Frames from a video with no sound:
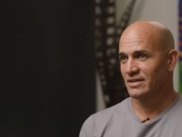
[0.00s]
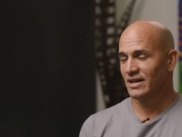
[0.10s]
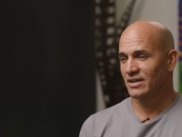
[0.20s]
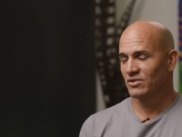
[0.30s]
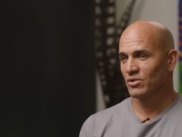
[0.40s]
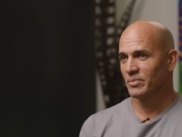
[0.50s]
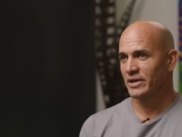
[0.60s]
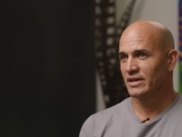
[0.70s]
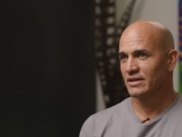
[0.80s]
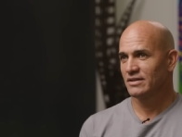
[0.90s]
Yeah, Turtle
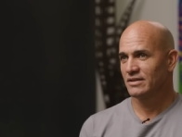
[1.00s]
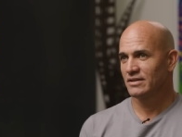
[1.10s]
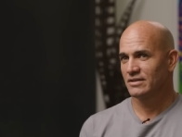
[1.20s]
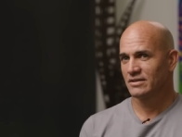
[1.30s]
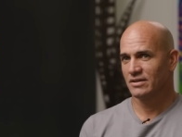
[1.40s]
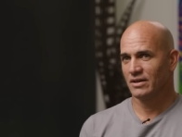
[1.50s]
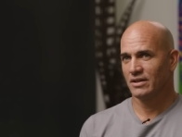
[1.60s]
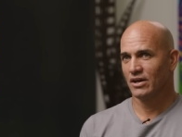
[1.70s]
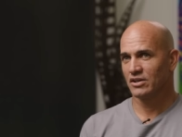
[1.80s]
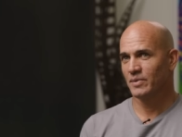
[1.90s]
Bay. Okay. So I
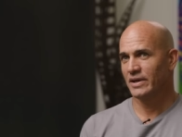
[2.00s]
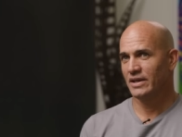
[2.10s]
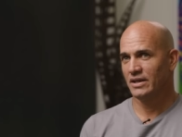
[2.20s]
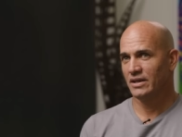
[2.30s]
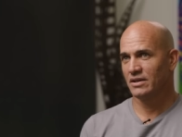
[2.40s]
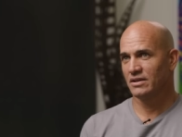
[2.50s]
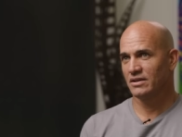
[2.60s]
lost my heat.